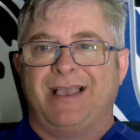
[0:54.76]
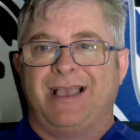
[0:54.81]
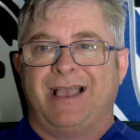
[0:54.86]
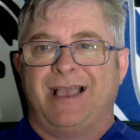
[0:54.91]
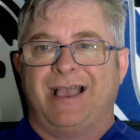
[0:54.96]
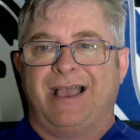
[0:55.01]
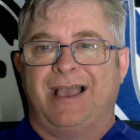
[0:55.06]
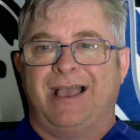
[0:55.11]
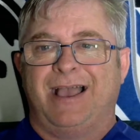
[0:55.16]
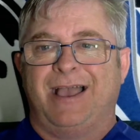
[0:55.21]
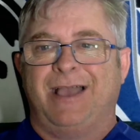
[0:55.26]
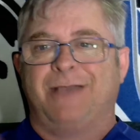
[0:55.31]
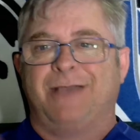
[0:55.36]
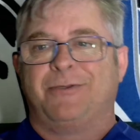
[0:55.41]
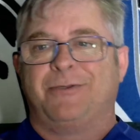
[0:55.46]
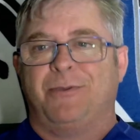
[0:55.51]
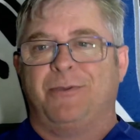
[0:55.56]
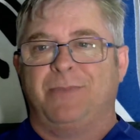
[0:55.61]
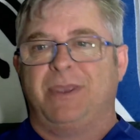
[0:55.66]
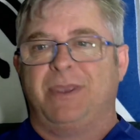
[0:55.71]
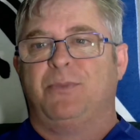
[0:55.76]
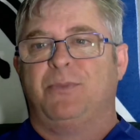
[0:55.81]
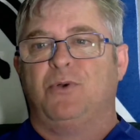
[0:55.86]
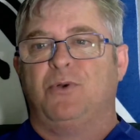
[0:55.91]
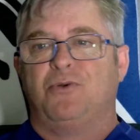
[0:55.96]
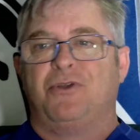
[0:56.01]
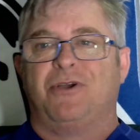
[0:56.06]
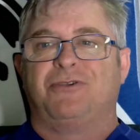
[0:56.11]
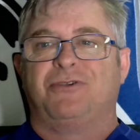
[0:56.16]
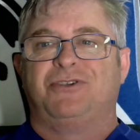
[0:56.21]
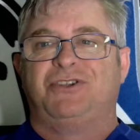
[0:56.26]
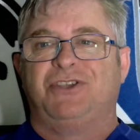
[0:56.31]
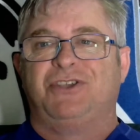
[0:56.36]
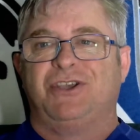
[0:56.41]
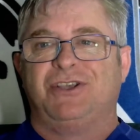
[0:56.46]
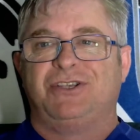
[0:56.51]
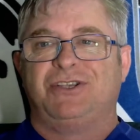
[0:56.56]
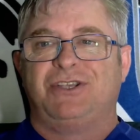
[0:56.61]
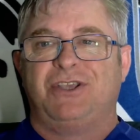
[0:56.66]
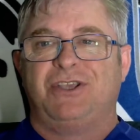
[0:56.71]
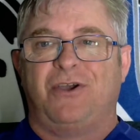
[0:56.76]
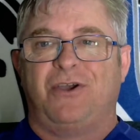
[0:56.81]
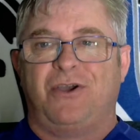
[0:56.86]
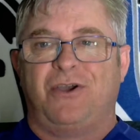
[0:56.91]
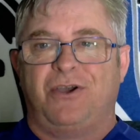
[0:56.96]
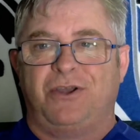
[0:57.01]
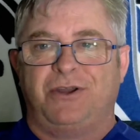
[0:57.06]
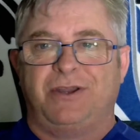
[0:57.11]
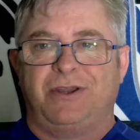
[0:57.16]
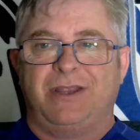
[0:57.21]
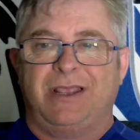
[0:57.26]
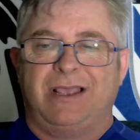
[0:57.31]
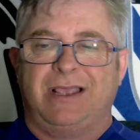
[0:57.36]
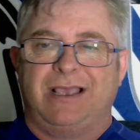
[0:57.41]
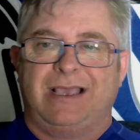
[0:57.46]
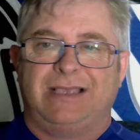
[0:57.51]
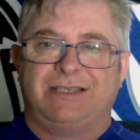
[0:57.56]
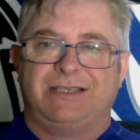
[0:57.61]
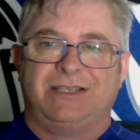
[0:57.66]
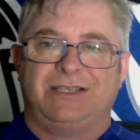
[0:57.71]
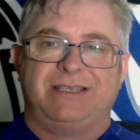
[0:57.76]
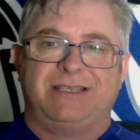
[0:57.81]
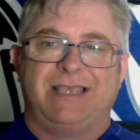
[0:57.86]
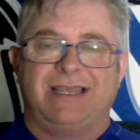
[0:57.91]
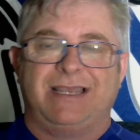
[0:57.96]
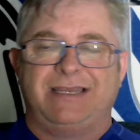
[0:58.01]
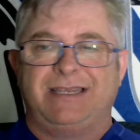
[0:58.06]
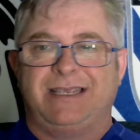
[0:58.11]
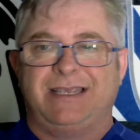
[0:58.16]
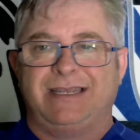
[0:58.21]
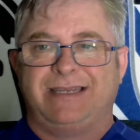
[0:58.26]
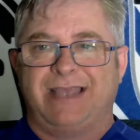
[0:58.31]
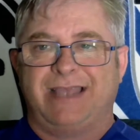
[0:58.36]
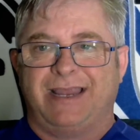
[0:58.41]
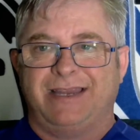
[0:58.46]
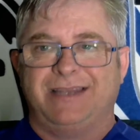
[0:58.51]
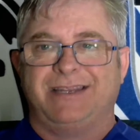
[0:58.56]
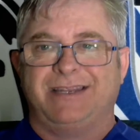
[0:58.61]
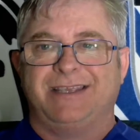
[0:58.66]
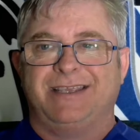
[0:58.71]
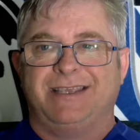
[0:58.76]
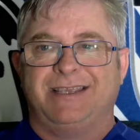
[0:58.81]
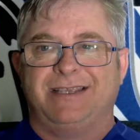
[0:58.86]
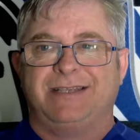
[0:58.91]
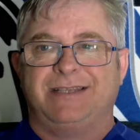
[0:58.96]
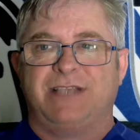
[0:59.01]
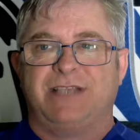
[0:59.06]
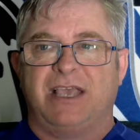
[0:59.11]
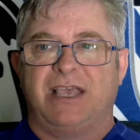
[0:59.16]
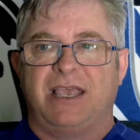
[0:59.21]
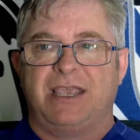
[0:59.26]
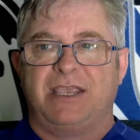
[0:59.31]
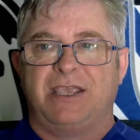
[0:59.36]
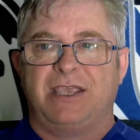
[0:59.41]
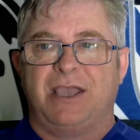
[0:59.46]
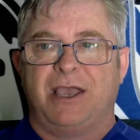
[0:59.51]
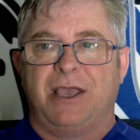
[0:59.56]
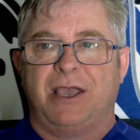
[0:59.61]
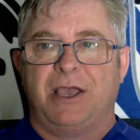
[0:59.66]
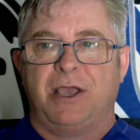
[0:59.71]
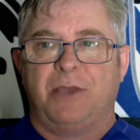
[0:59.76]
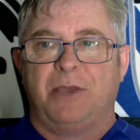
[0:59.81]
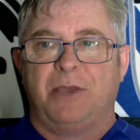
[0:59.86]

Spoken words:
got me Bulldogs jersey on. As I said to you, Daddy D is a